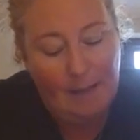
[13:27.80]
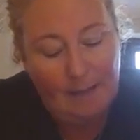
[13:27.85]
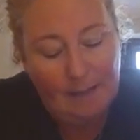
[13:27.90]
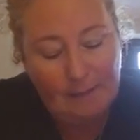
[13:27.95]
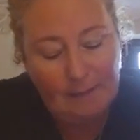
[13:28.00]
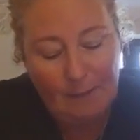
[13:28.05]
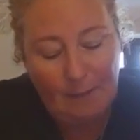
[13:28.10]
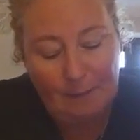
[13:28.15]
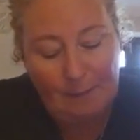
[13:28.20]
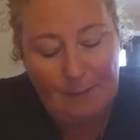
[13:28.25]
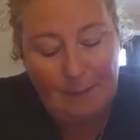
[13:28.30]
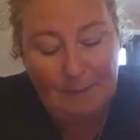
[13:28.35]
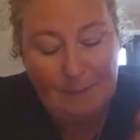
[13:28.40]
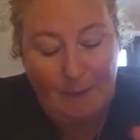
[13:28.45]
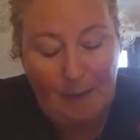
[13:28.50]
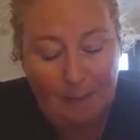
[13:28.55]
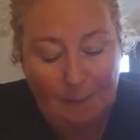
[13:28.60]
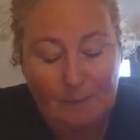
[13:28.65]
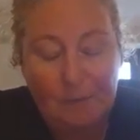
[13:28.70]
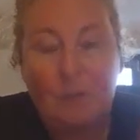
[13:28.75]
So
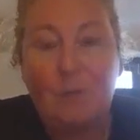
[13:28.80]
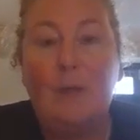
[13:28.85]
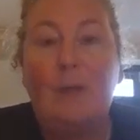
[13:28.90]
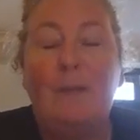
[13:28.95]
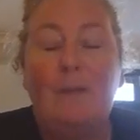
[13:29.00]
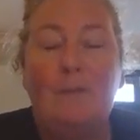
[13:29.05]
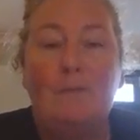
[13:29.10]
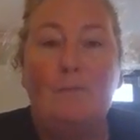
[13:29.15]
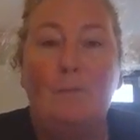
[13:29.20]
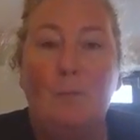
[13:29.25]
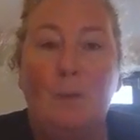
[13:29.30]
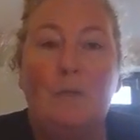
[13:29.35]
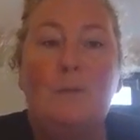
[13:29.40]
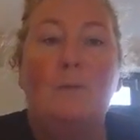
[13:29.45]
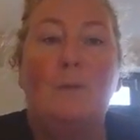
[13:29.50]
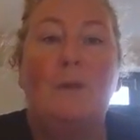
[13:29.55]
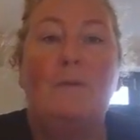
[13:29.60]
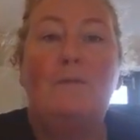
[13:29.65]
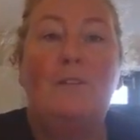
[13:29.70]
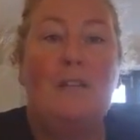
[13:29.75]
I'm doing
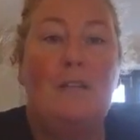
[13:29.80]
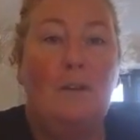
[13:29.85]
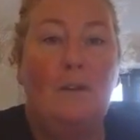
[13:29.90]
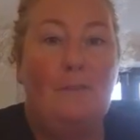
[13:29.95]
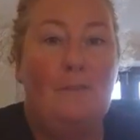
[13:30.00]
one-to-one video